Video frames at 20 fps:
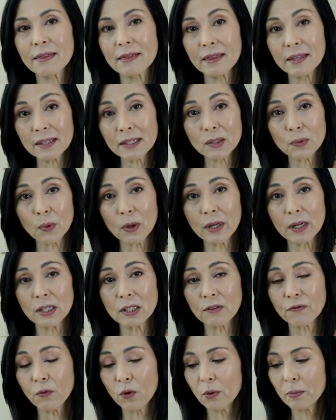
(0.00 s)
This one
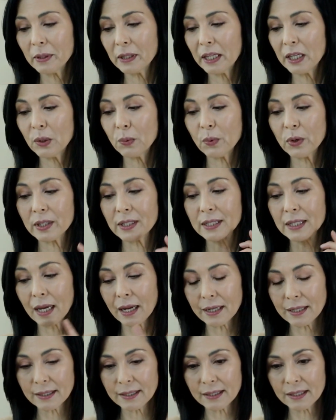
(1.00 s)
is formulated with
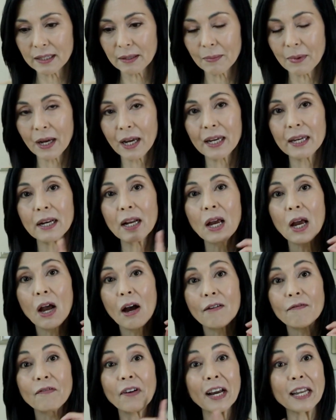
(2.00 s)
niacinamide,
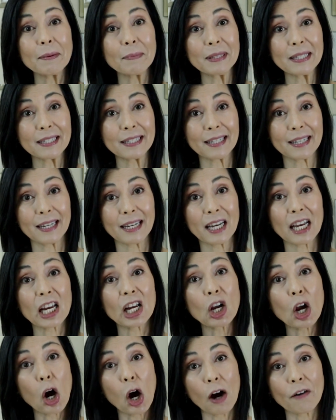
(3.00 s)
vitamin C,
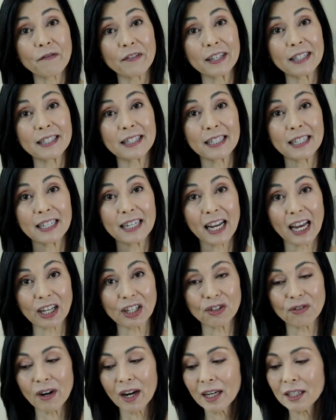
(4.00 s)
and coffee seed
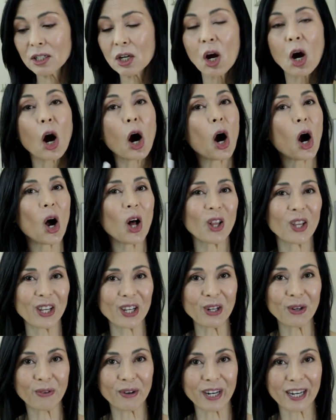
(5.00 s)
extract, all
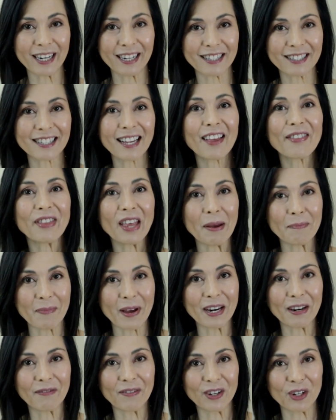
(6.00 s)
ingredients that
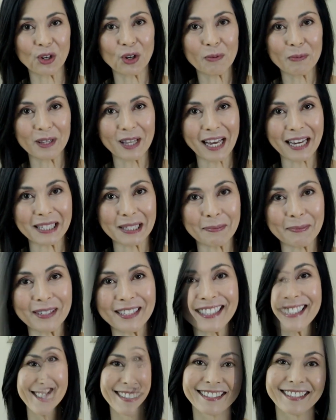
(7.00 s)
benefit your melasma.